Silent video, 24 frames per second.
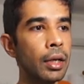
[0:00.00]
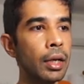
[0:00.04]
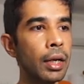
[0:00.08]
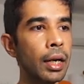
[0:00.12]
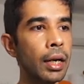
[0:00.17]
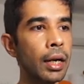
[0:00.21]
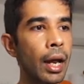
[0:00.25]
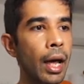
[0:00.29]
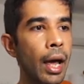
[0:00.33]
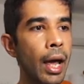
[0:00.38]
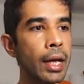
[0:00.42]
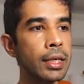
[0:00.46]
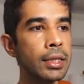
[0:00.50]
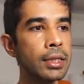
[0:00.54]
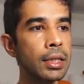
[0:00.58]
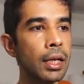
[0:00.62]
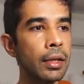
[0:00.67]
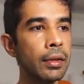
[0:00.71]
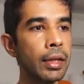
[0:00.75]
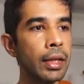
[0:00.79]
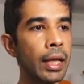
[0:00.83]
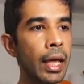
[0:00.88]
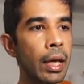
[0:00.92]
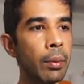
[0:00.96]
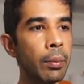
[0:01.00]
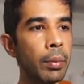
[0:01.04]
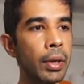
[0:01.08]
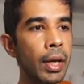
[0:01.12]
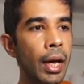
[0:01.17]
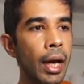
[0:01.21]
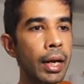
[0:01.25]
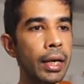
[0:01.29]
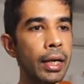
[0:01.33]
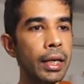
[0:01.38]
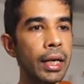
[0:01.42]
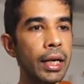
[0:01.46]
It has the
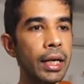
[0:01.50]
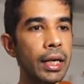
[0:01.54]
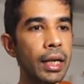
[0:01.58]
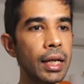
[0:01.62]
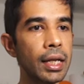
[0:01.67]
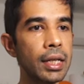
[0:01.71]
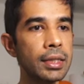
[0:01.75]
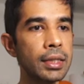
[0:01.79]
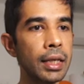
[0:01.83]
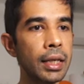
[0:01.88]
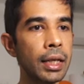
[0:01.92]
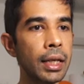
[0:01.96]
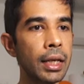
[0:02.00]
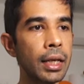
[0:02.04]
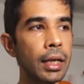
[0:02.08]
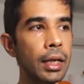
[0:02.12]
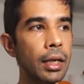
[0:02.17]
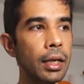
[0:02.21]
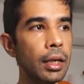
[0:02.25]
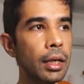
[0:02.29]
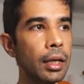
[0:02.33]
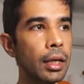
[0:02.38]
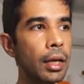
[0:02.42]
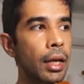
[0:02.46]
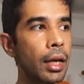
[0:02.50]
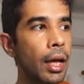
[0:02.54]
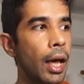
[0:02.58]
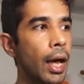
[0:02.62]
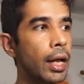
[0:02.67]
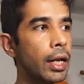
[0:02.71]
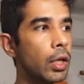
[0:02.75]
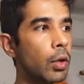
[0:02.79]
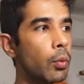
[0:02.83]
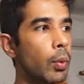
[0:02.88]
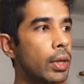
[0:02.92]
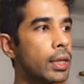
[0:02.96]
API details in here
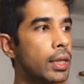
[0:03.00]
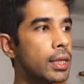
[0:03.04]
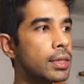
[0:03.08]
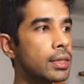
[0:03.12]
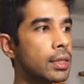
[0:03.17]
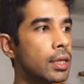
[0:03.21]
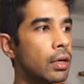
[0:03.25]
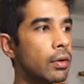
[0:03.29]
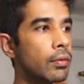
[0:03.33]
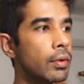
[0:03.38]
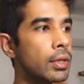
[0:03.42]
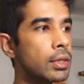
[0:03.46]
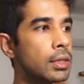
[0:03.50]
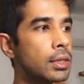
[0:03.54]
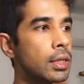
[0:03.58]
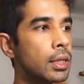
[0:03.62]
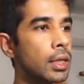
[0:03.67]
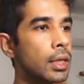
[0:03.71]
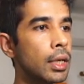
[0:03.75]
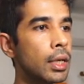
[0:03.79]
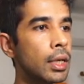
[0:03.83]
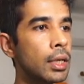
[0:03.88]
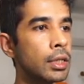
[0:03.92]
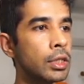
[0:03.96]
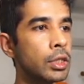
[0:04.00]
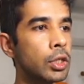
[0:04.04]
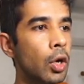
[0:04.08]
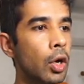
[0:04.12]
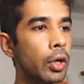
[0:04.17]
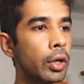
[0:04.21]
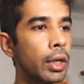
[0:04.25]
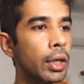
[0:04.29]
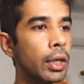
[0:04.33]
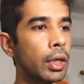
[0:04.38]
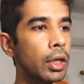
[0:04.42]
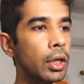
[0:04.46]
and the weather service is
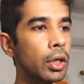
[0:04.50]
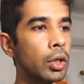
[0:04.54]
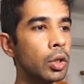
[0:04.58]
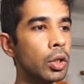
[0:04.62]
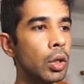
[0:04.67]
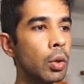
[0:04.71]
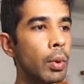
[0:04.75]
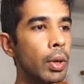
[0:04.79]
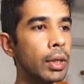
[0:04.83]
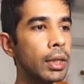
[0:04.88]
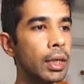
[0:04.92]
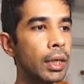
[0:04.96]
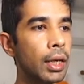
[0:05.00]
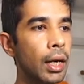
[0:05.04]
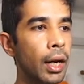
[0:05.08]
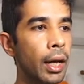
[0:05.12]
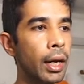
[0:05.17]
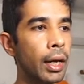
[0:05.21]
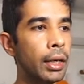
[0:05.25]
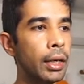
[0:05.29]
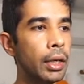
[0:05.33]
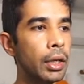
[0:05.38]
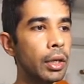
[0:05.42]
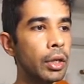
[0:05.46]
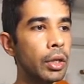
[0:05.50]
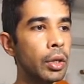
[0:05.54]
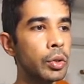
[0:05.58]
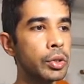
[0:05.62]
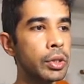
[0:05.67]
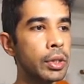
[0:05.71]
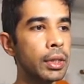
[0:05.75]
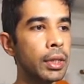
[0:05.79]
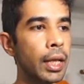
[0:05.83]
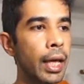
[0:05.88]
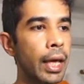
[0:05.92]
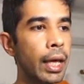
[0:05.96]
talking to the weather client
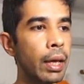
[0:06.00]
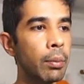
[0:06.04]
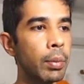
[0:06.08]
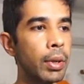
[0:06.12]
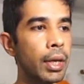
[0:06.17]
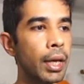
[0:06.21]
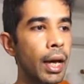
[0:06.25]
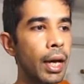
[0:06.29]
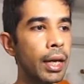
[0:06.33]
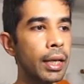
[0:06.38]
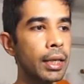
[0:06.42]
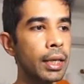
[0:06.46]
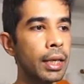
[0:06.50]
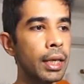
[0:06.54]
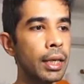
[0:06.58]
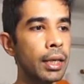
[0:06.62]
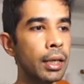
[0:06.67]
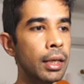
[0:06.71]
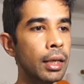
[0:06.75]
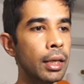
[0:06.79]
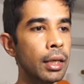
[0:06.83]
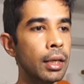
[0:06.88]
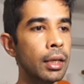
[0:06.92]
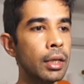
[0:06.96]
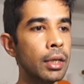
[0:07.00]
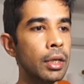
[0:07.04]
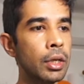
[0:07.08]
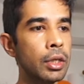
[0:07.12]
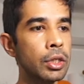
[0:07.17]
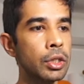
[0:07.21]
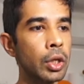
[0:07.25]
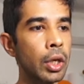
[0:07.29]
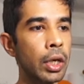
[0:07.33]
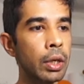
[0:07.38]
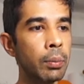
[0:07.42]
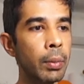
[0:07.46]
using the API key.
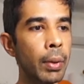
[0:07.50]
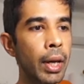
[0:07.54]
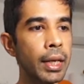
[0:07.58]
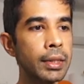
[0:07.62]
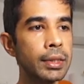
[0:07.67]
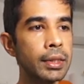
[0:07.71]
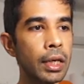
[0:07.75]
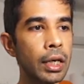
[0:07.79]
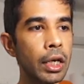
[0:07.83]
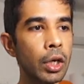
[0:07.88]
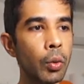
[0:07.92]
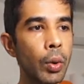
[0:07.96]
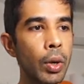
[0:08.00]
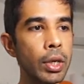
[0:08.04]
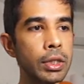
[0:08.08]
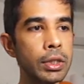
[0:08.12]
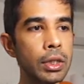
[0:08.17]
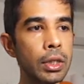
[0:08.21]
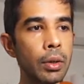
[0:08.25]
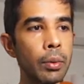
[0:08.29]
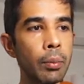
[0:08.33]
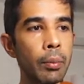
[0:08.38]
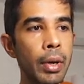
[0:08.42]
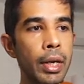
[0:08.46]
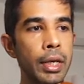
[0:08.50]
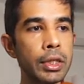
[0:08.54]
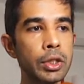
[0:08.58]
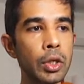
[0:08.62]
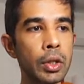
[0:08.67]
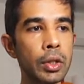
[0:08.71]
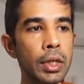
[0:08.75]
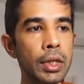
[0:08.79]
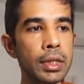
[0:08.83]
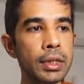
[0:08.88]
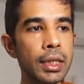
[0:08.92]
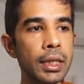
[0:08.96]
So it makes a request based on
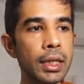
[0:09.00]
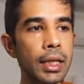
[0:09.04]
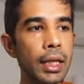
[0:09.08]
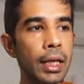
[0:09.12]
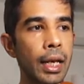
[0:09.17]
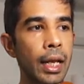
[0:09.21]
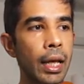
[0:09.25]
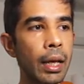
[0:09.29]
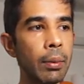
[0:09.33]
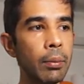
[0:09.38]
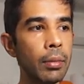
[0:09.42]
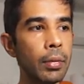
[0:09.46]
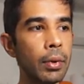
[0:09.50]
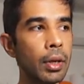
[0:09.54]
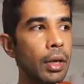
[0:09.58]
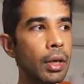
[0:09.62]
the city name